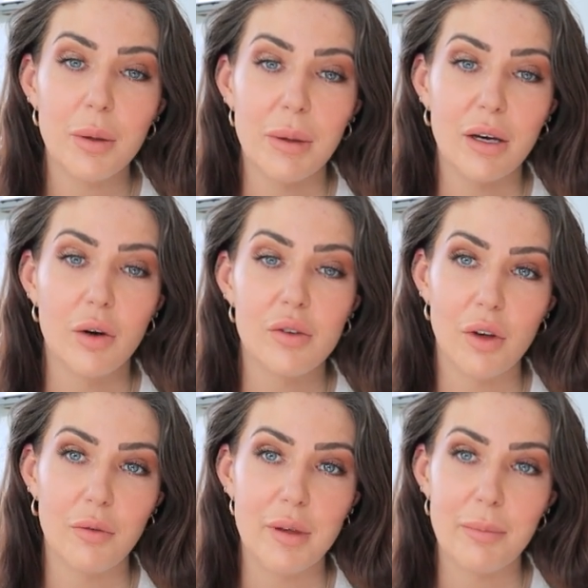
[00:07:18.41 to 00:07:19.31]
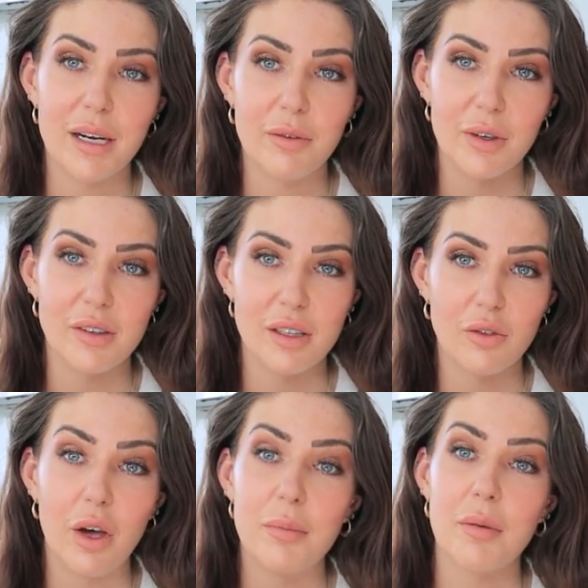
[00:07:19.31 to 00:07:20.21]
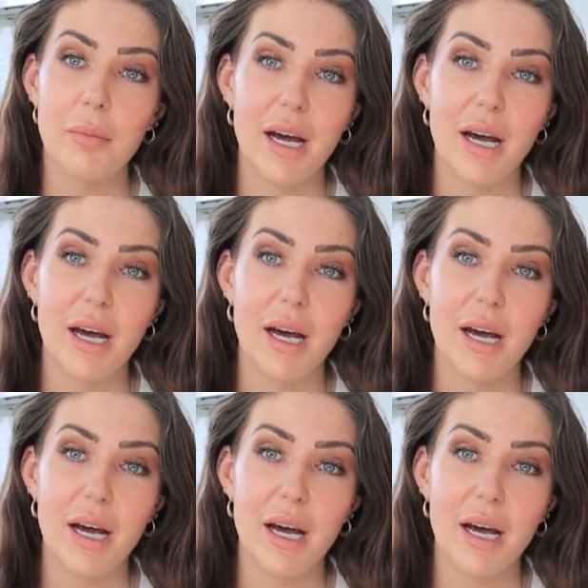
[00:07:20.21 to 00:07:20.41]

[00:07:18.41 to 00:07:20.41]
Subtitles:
it because of the benefits in terms of